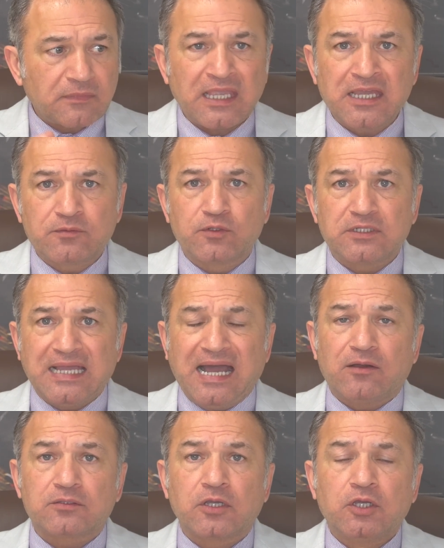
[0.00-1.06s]
Edward
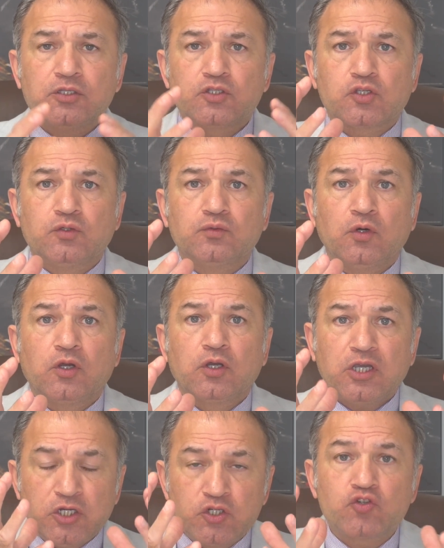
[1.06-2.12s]
Dowd, so
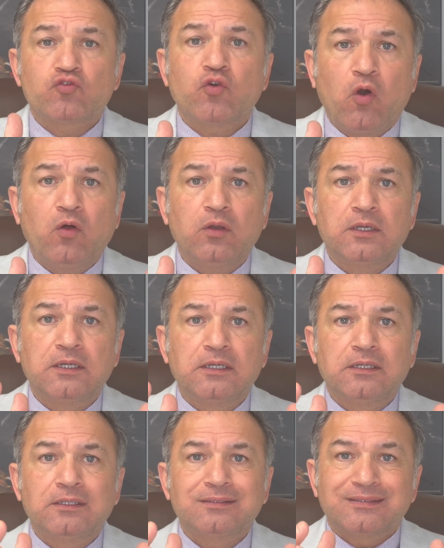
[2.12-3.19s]
control
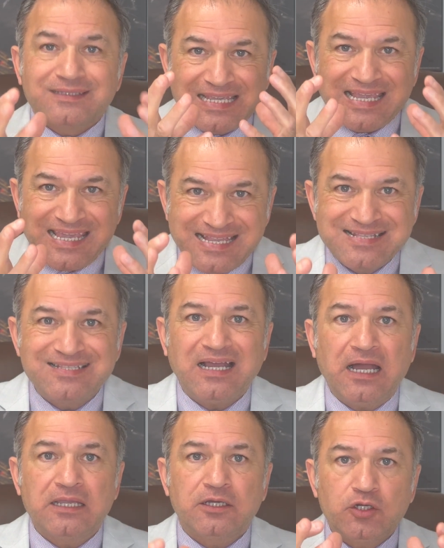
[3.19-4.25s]
the
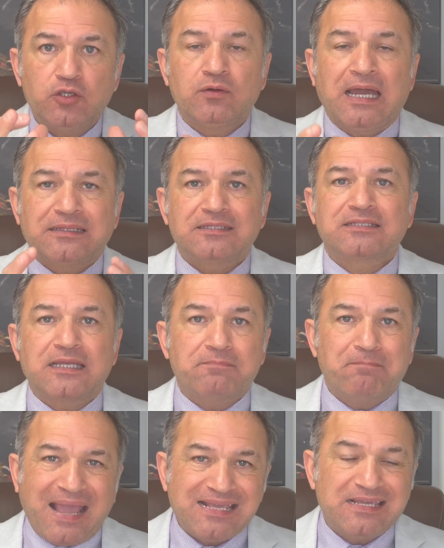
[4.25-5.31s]
entire United States
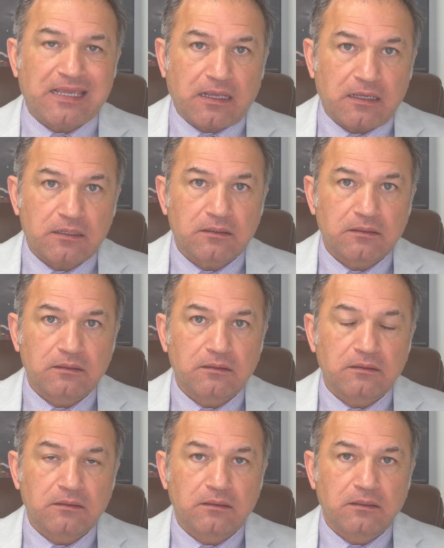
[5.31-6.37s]
banking.
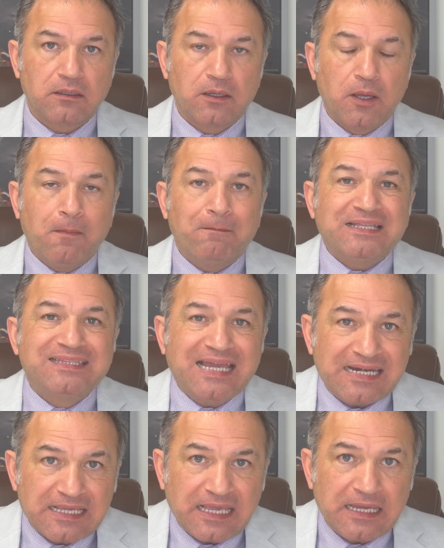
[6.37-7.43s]
But then
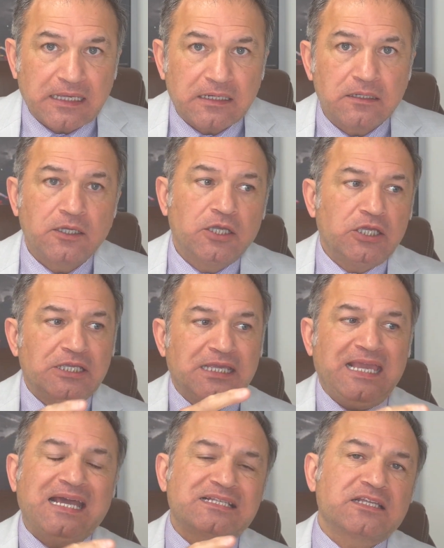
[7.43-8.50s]
again, he
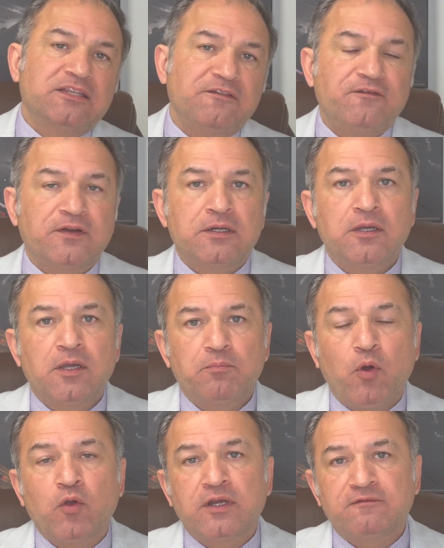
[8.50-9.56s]
has a different
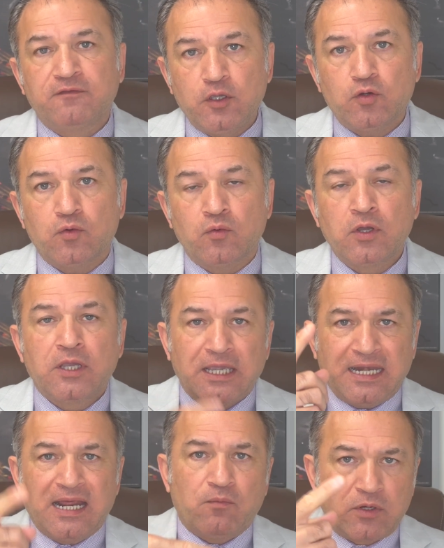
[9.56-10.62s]
point of view,
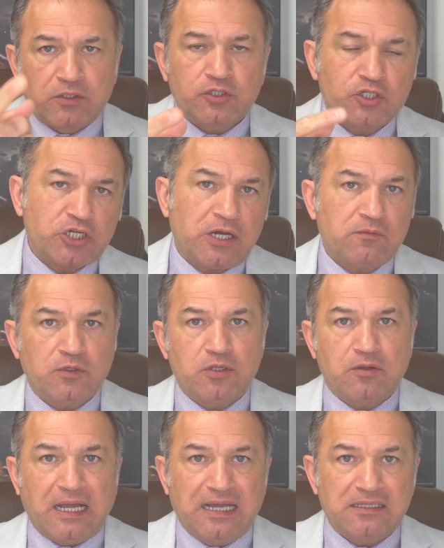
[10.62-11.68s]
and I wanted to share with you
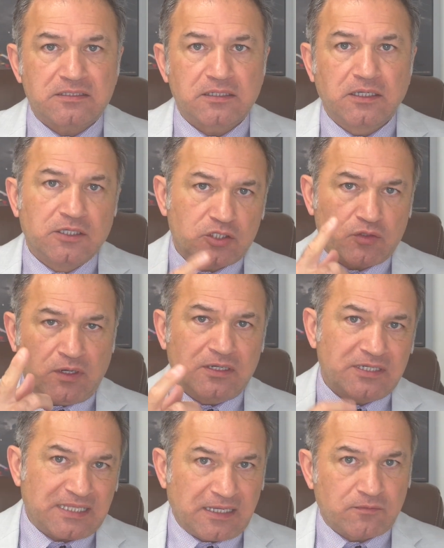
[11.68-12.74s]
guys so
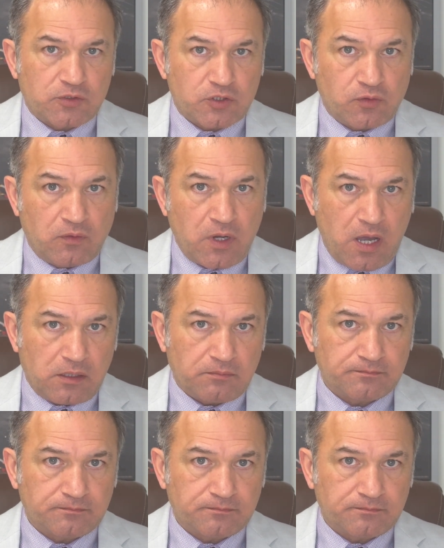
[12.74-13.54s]
understand what's going on.